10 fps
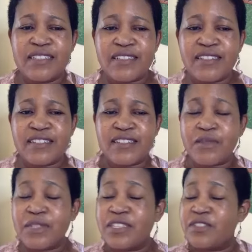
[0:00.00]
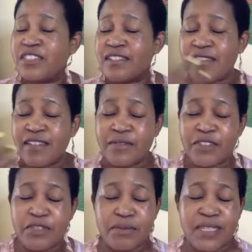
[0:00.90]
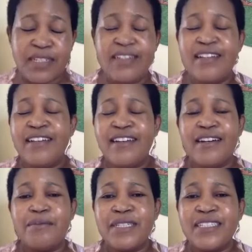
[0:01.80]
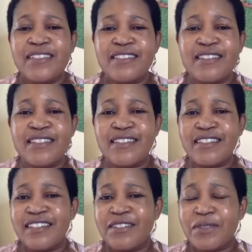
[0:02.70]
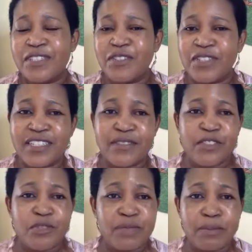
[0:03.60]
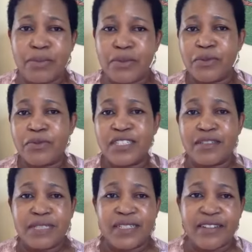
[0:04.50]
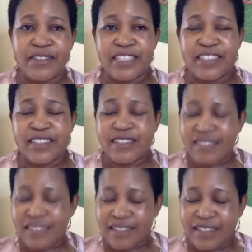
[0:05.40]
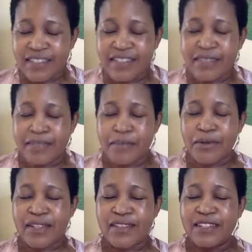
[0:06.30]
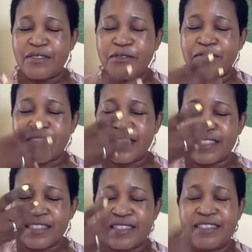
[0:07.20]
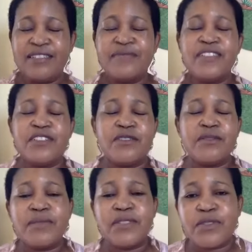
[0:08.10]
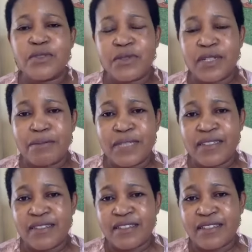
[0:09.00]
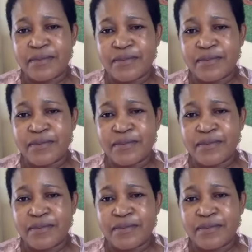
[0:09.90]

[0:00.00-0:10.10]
decisions, when you just have to be amazing, and when you have to be bold and be courageous. Take that deep breath and feel it. You'll be so amazed.